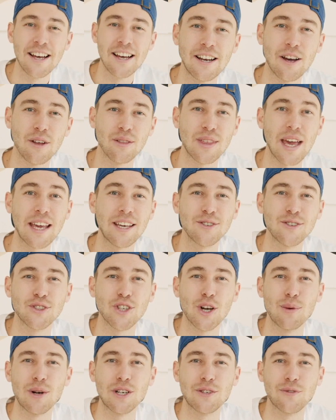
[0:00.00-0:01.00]
Now, thank you
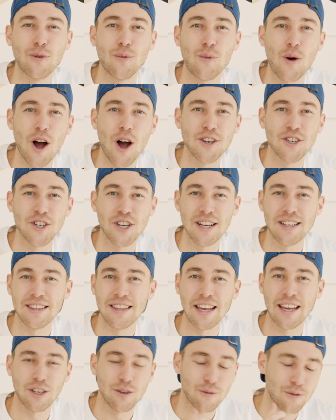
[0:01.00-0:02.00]
so much for watching.
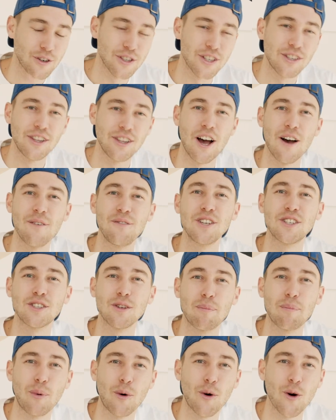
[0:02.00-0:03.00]
Thank you for the love, the
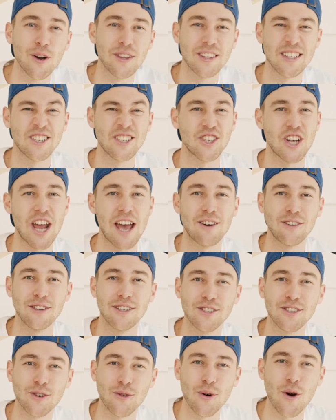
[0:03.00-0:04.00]
support. This channel
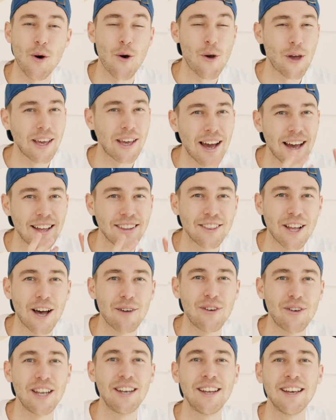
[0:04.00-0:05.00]
is growing. I
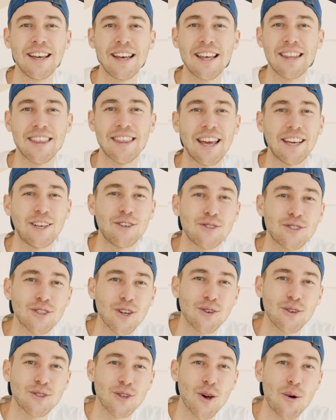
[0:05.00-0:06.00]
love it. Thank you
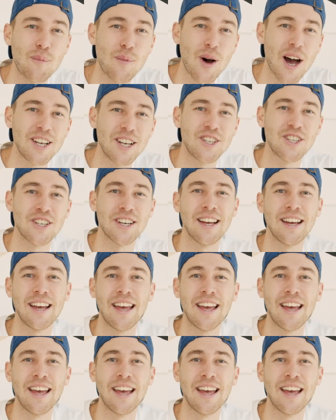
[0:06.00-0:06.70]
so much.